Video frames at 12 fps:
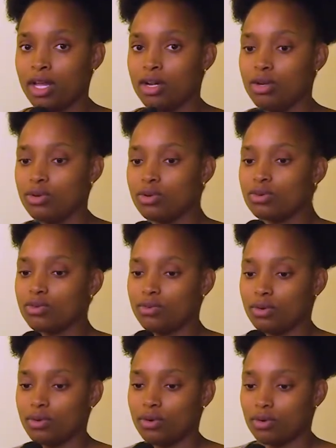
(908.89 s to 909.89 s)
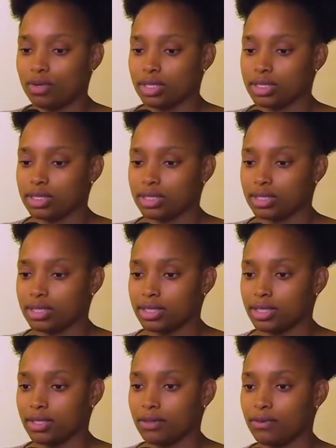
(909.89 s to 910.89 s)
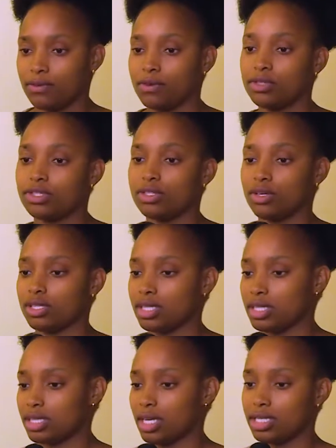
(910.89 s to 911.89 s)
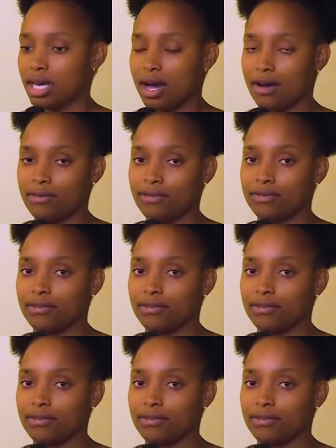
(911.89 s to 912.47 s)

look for food sources that have